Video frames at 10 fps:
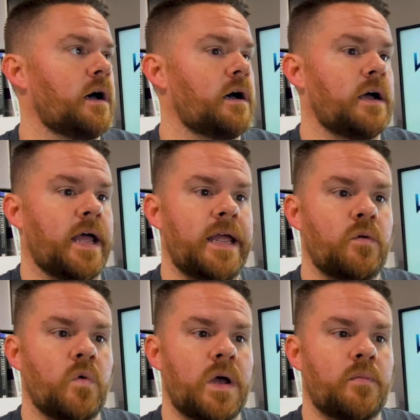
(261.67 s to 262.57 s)

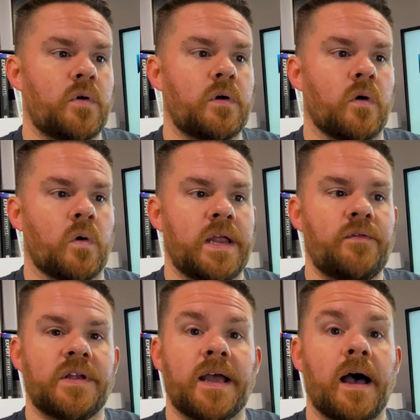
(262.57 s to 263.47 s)
Aweber, or
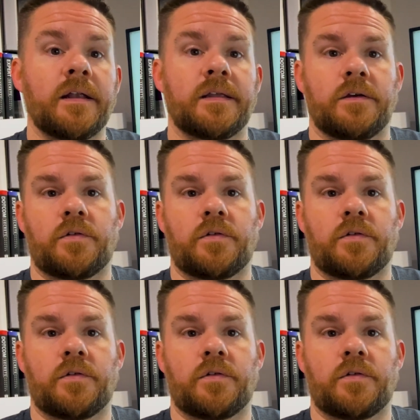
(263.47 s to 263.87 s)
even content